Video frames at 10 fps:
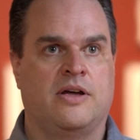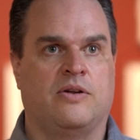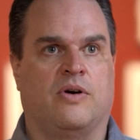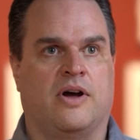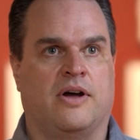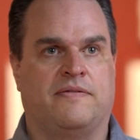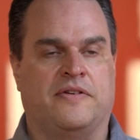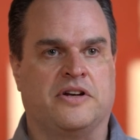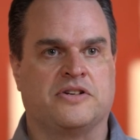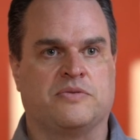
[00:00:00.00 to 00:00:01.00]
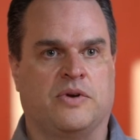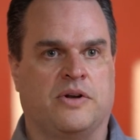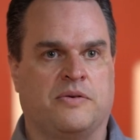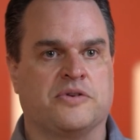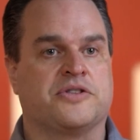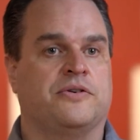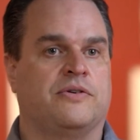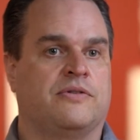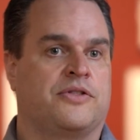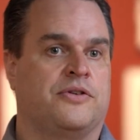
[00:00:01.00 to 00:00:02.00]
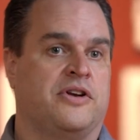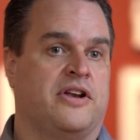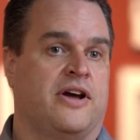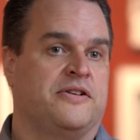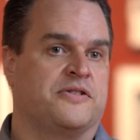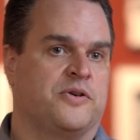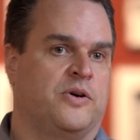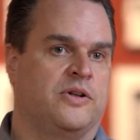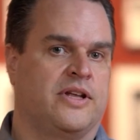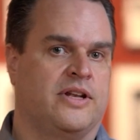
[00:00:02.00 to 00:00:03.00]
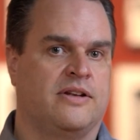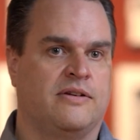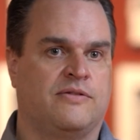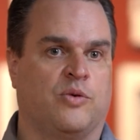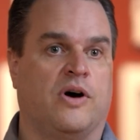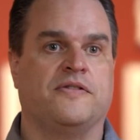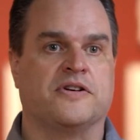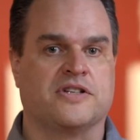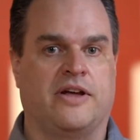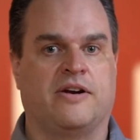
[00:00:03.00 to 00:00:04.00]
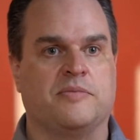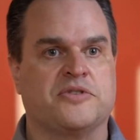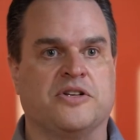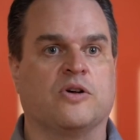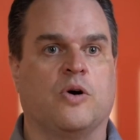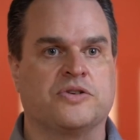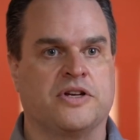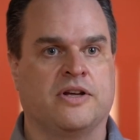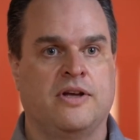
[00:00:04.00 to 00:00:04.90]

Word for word: you know, I finished when I was 39 years old, and 12 years later, I'm still coaching.